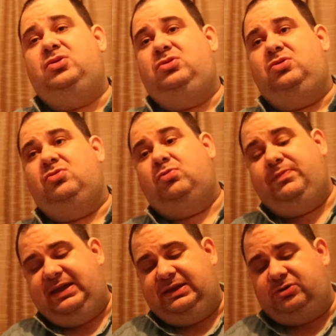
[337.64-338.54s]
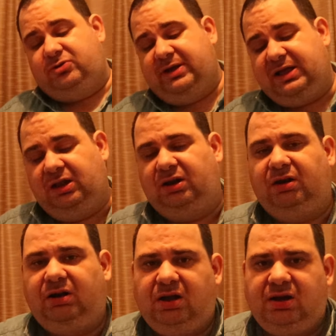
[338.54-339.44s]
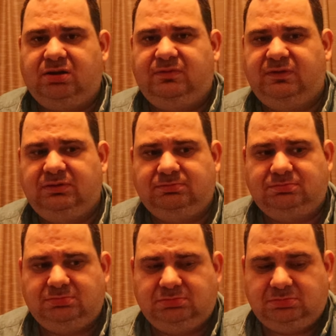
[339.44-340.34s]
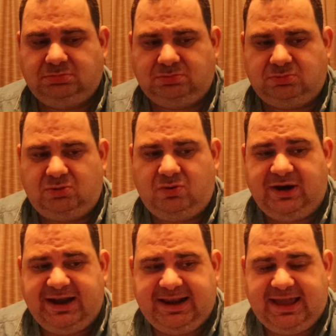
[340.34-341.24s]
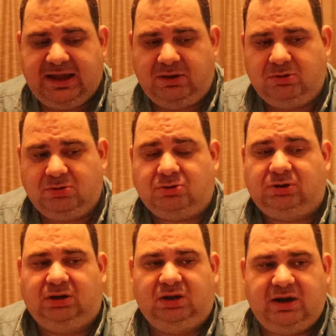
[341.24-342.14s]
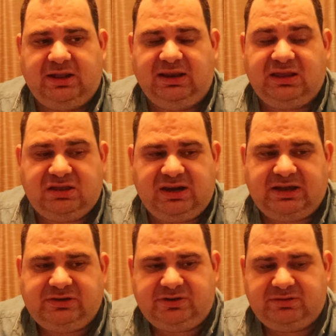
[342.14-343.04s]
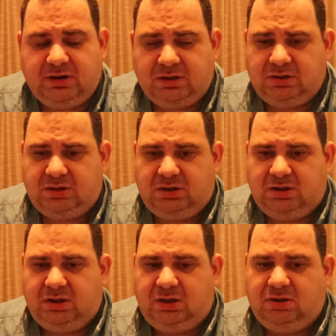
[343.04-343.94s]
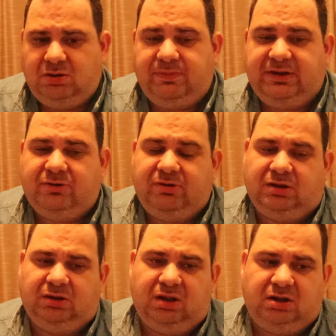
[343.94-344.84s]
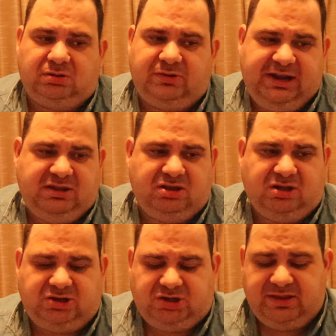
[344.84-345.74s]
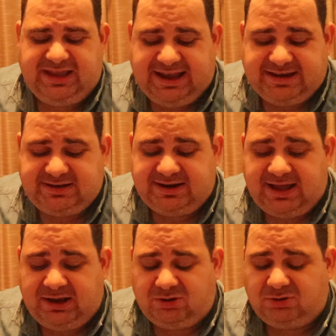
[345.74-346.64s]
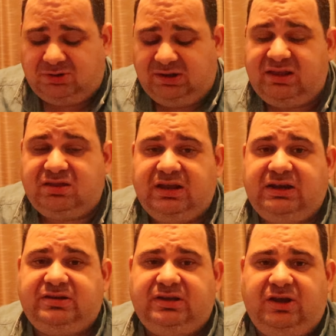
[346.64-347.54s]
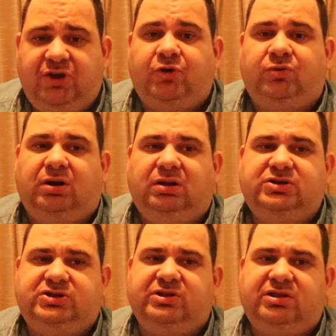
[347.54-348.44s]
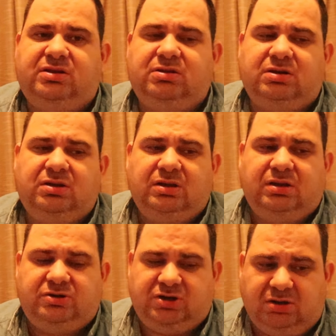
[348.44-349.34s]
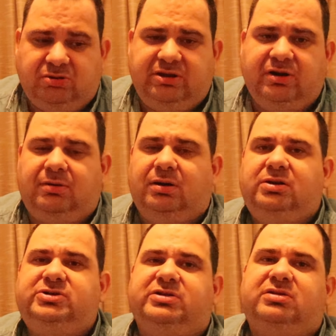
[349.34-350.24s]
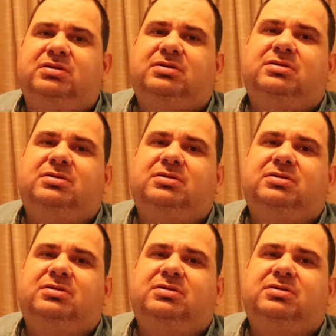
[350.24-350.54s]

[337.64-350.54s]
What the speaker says: You'll be doing a lot of reading or a lot of listening. You'll be doing a lot of research on the internet or listening to your urologist, child's urologist.